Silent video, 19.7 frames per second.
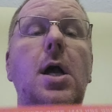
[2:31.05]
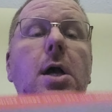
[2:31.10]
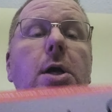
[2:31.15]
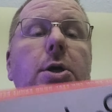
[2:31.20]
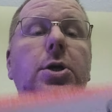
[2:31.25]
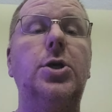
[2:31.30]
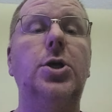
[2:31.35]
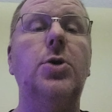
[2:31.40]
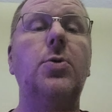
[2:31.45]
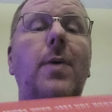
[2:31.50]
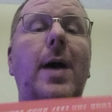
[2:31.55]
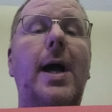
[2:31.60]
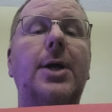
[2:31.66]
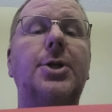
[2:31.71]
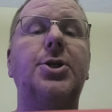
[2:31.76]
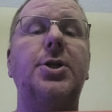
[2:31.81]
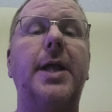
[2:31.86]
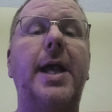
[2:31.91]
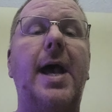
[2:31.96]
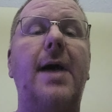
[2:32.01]
You
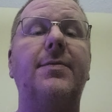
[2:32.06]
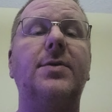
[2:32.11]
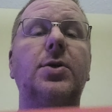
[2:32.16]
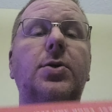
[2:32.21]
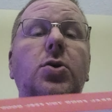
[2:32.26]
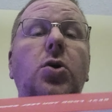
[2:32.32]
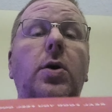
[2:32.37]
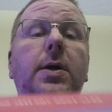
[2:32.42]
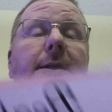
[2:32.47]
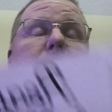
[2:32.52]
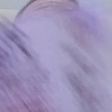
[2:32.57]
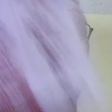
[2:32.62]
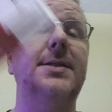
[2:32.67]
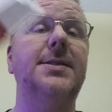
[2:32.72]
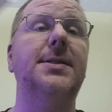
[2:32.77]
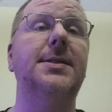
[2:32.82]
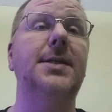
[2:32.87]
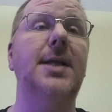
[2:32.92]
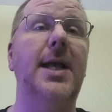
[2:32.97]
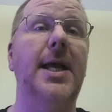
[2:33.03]
actually have to cook
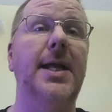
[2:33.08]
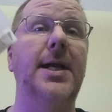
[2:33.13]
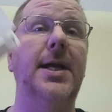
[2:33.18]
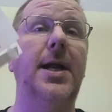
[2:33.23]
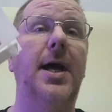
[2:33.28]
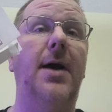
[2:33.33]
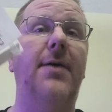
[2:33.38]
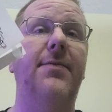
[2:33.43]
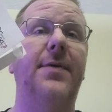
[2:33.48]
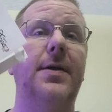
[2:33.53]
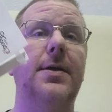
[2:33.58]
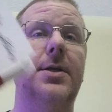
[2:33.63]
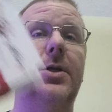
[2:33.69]
this in an oven.